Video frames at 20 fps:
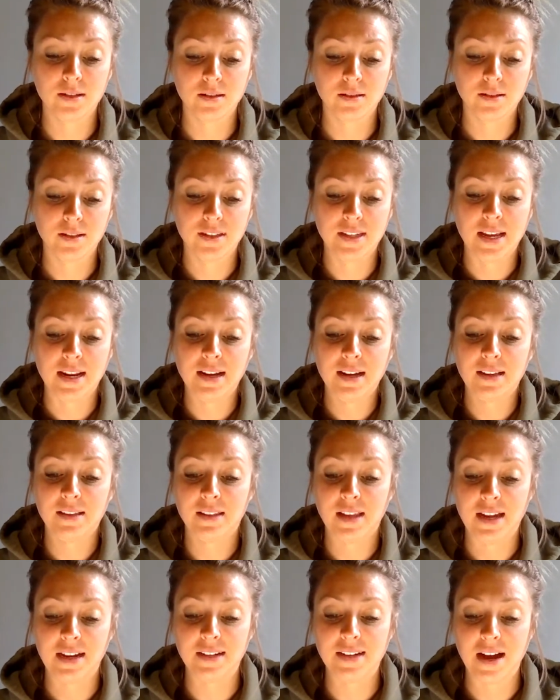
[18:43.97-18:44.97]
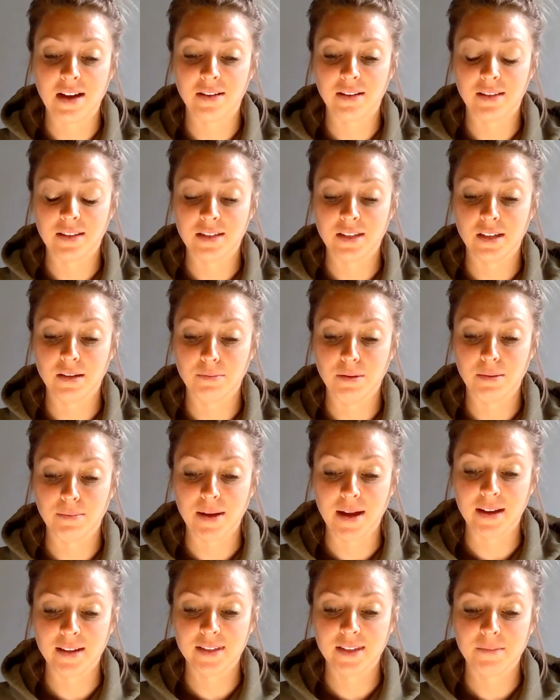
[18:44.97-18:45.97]
sitting and laying down on the sleeping
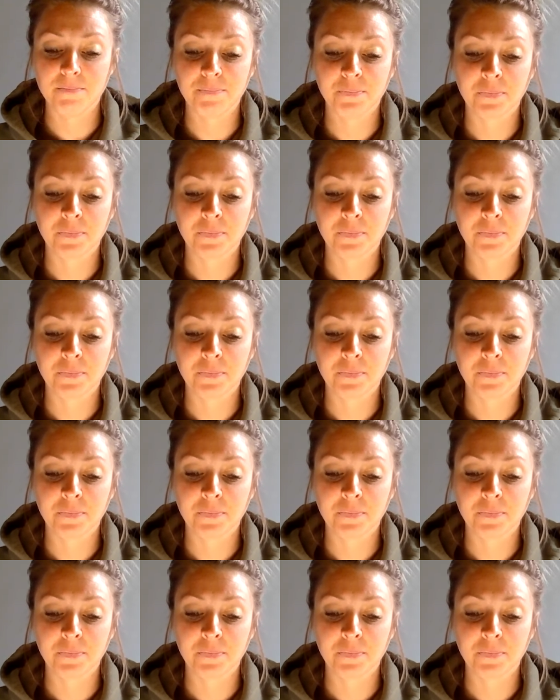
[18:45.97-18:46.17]
bags.